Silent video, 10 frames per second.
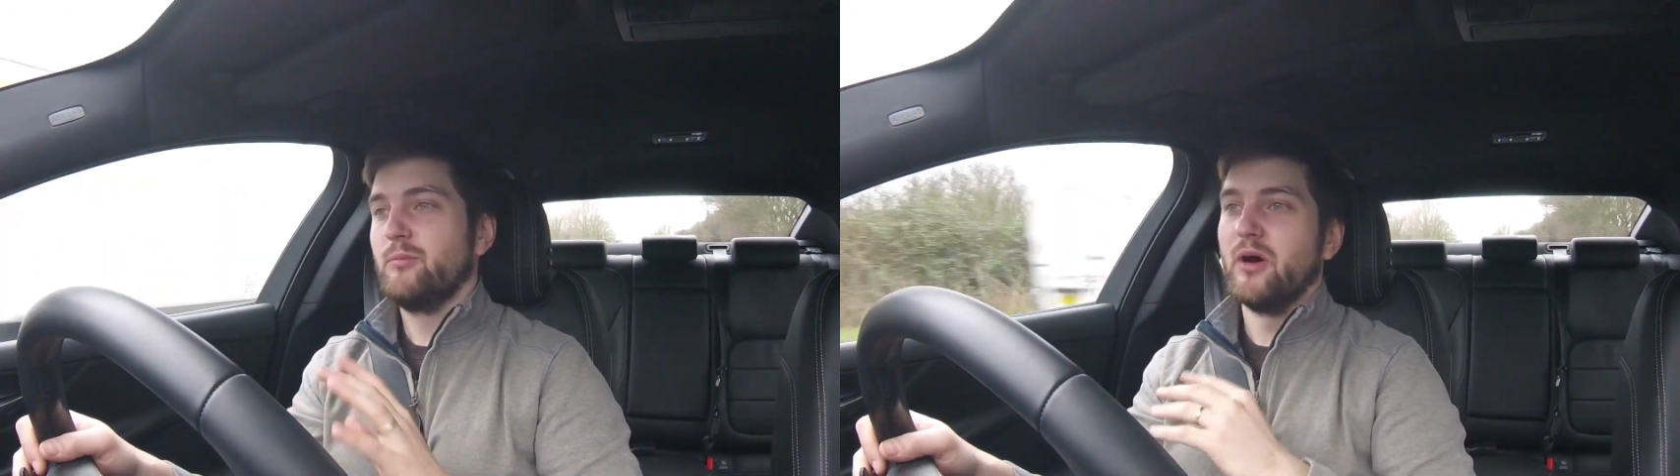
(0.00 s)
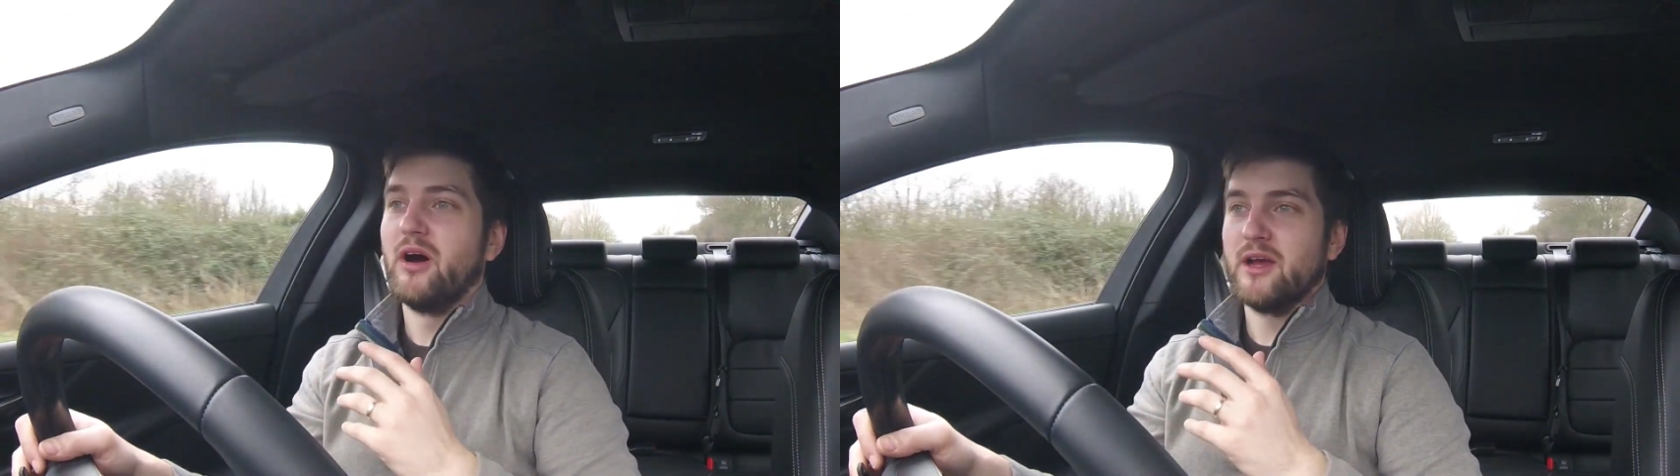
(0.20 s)

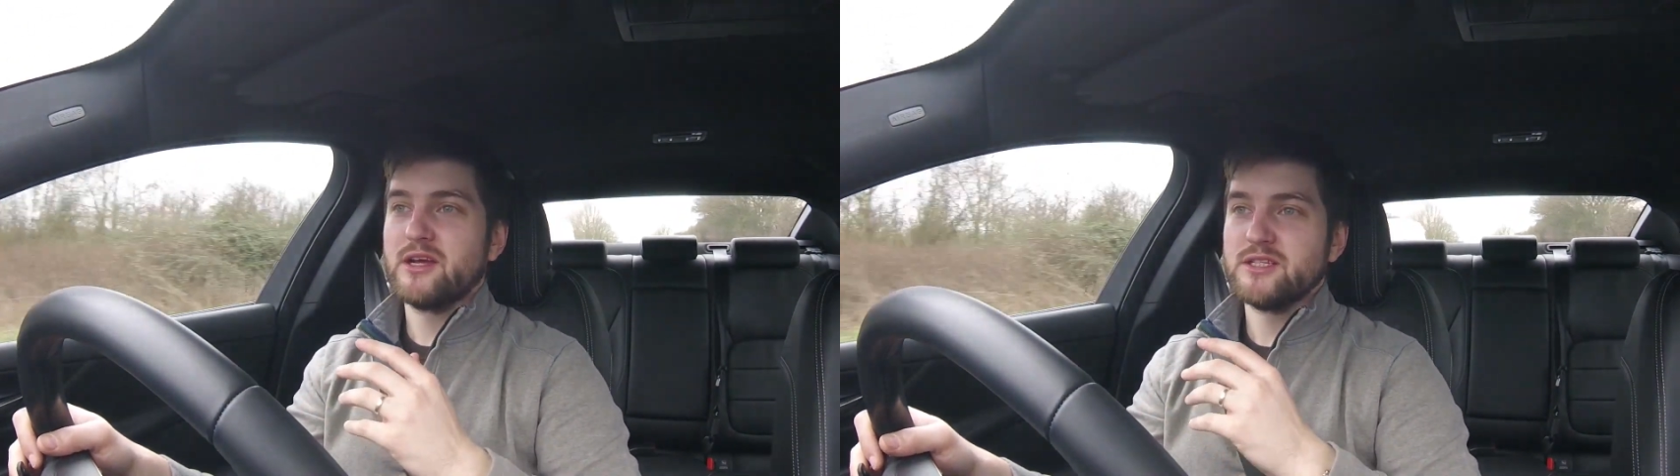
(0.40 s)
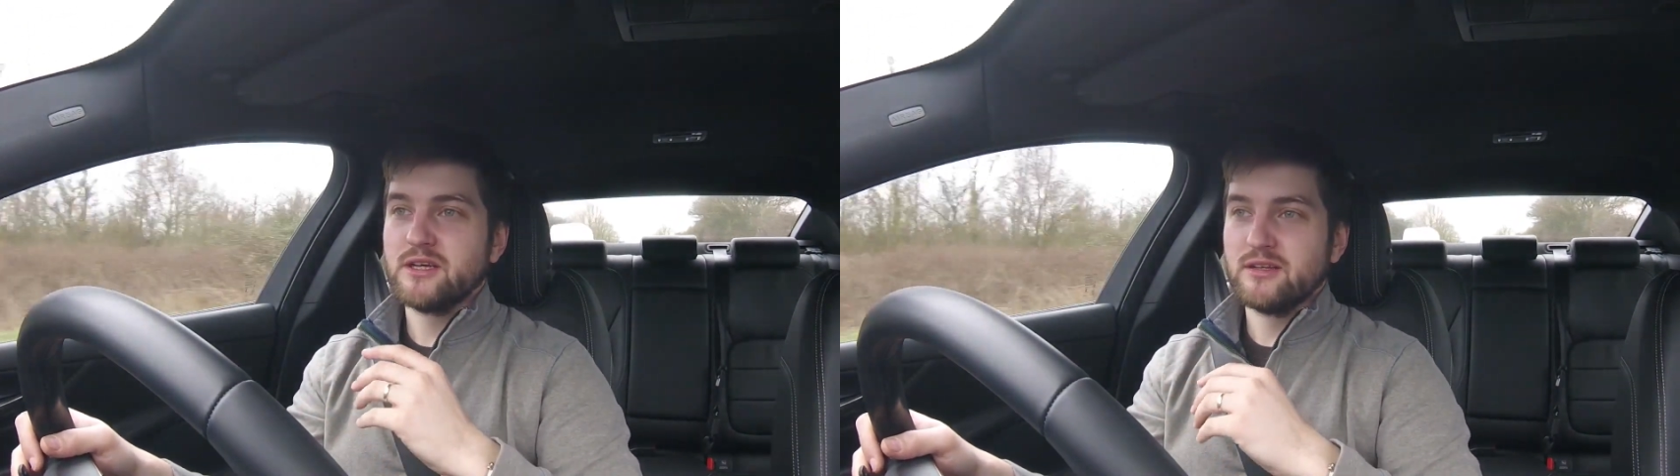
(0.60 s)
But I
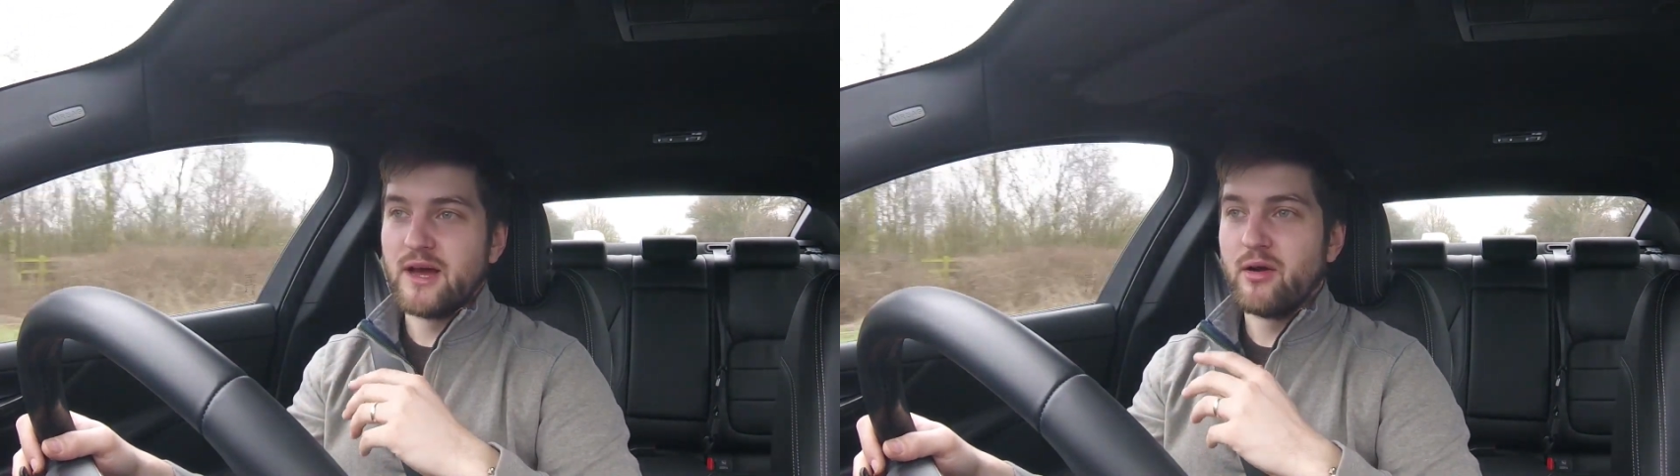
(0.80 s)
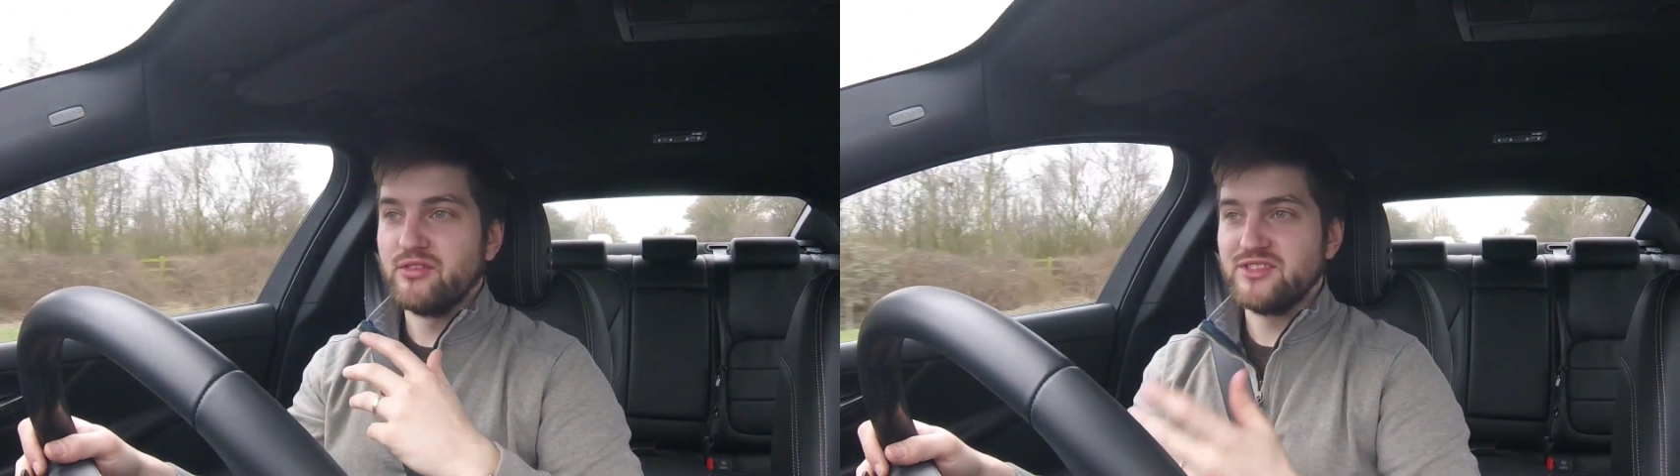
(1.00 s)
actually,
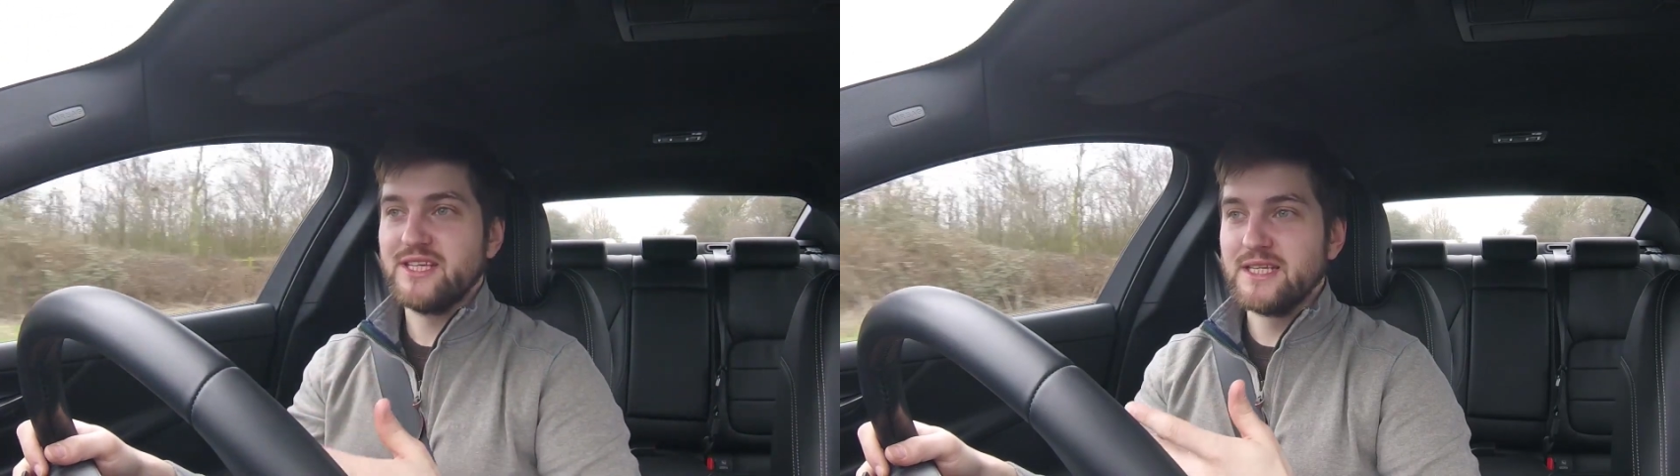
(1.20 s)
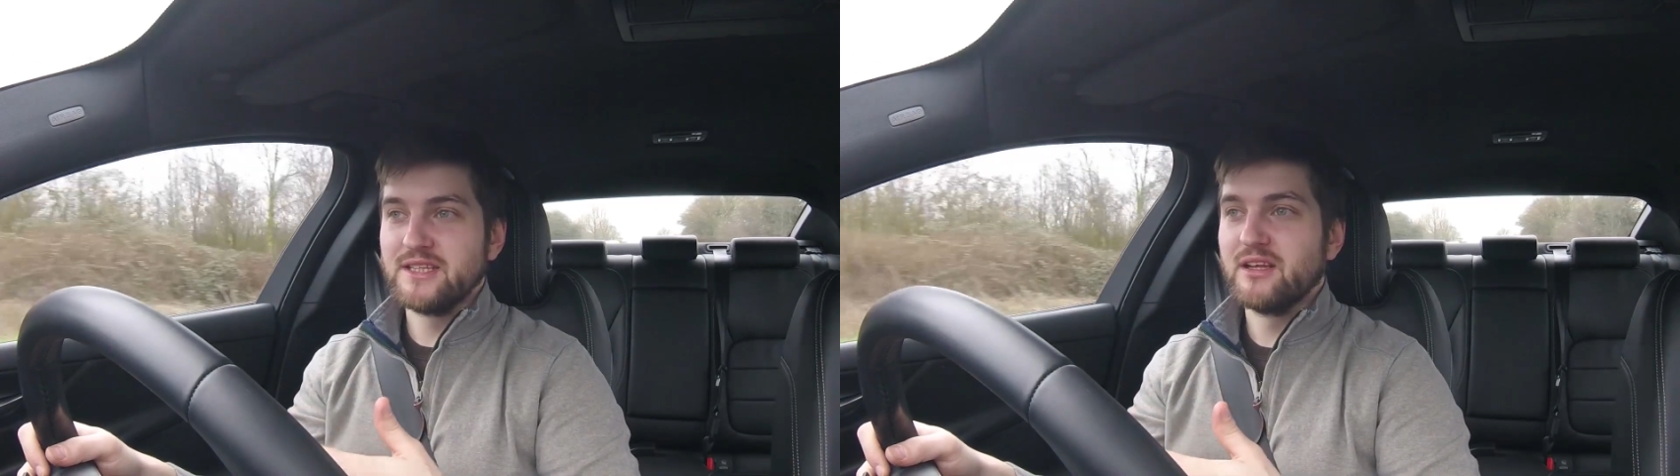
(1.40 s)
now I've
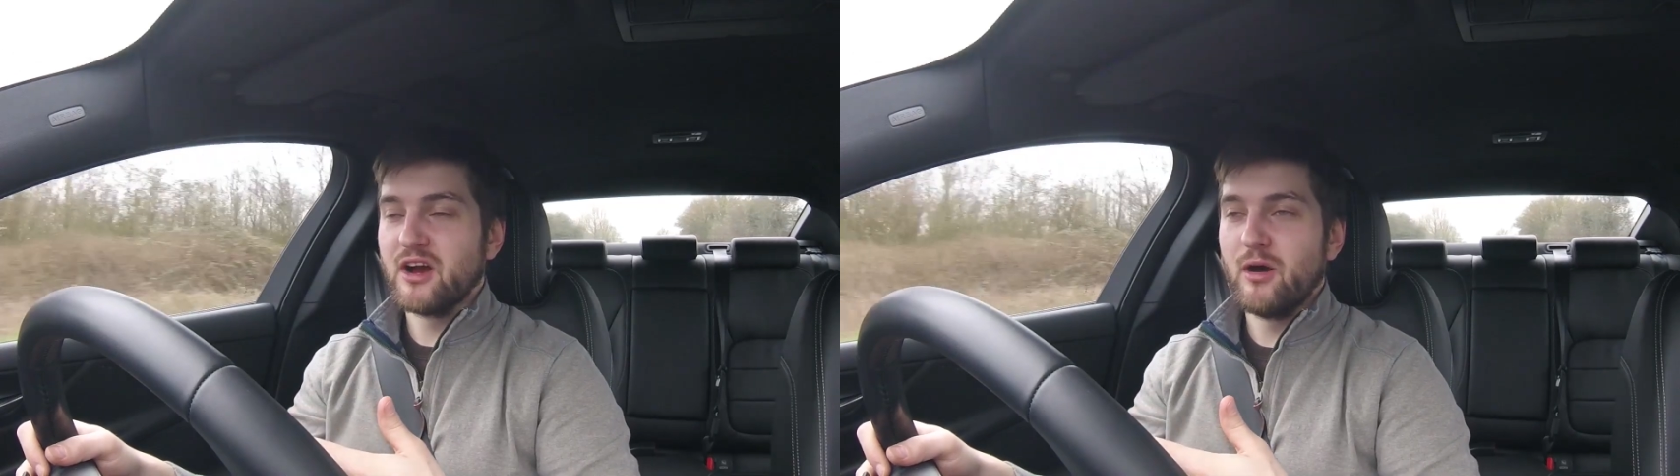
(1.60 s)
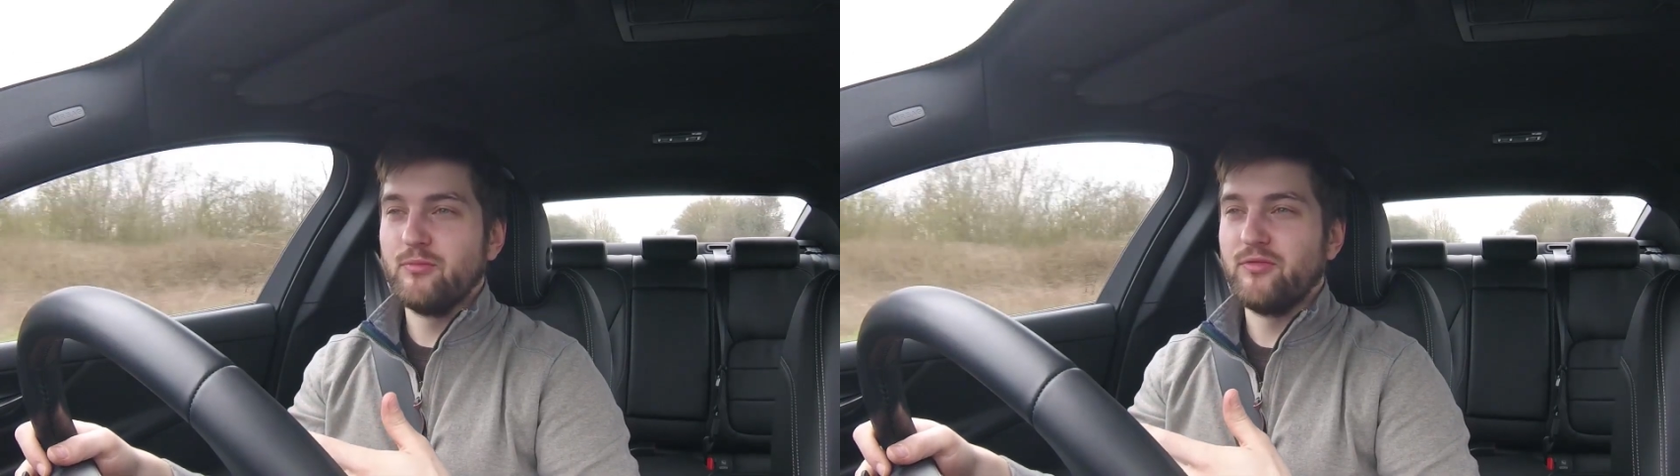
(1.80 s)
seen the
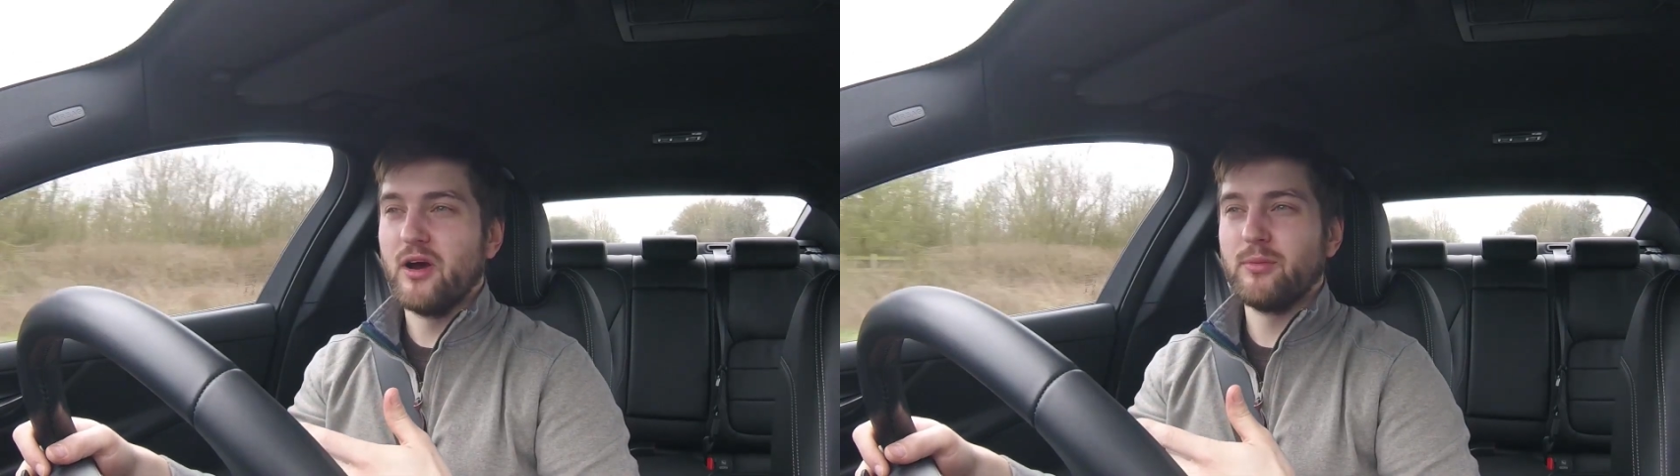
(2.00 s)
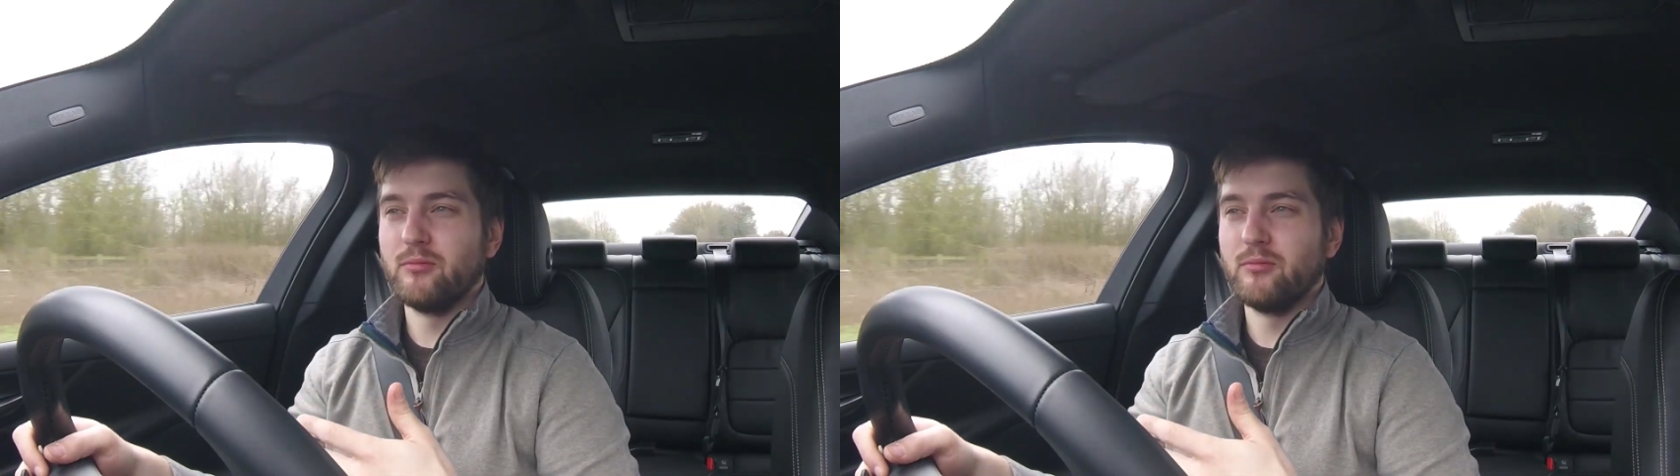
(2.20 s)
carbon fibre,